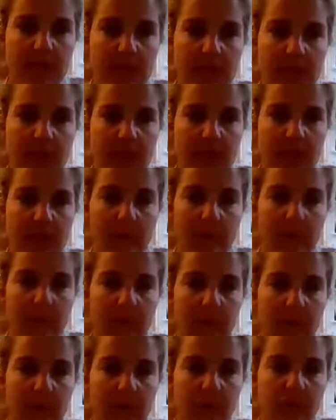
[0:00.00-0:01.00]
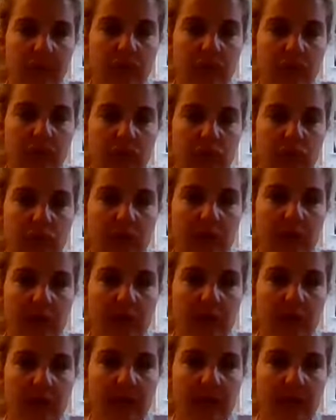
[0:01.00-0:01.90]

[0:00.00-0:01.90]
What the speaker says: Step the left foot between your